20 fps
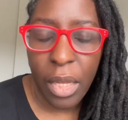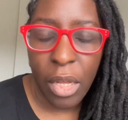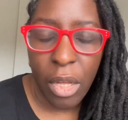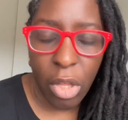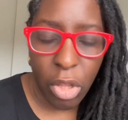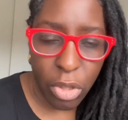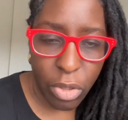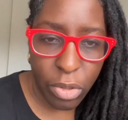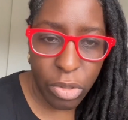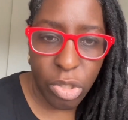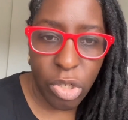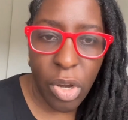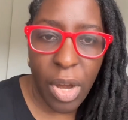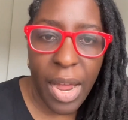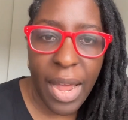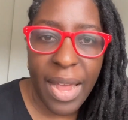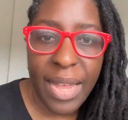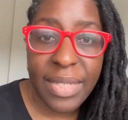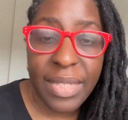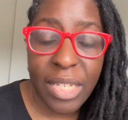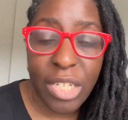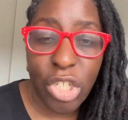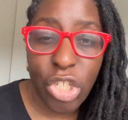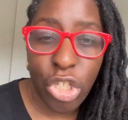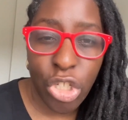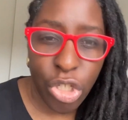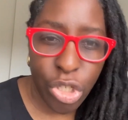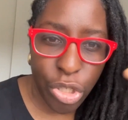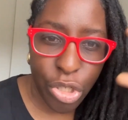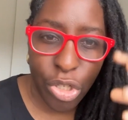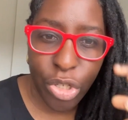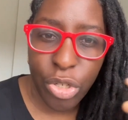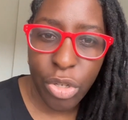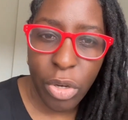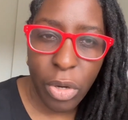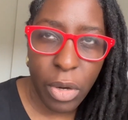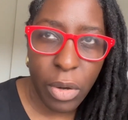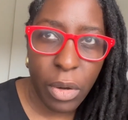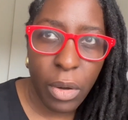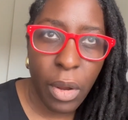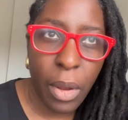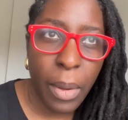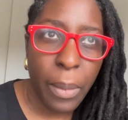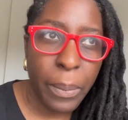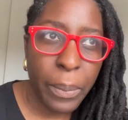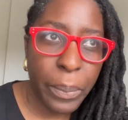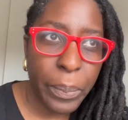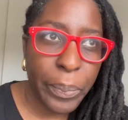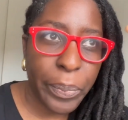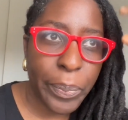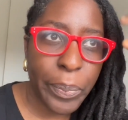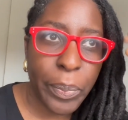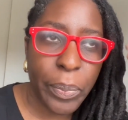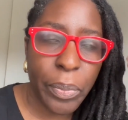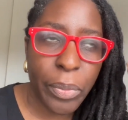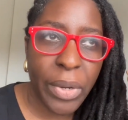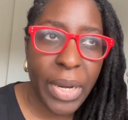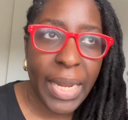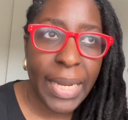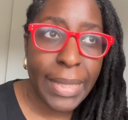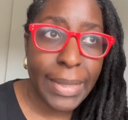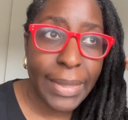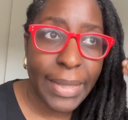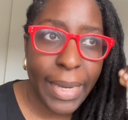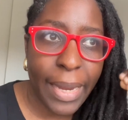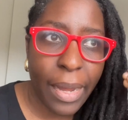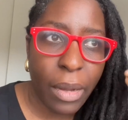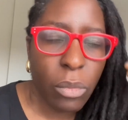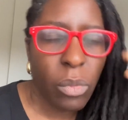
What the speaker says: close your eyes and shut your brain down.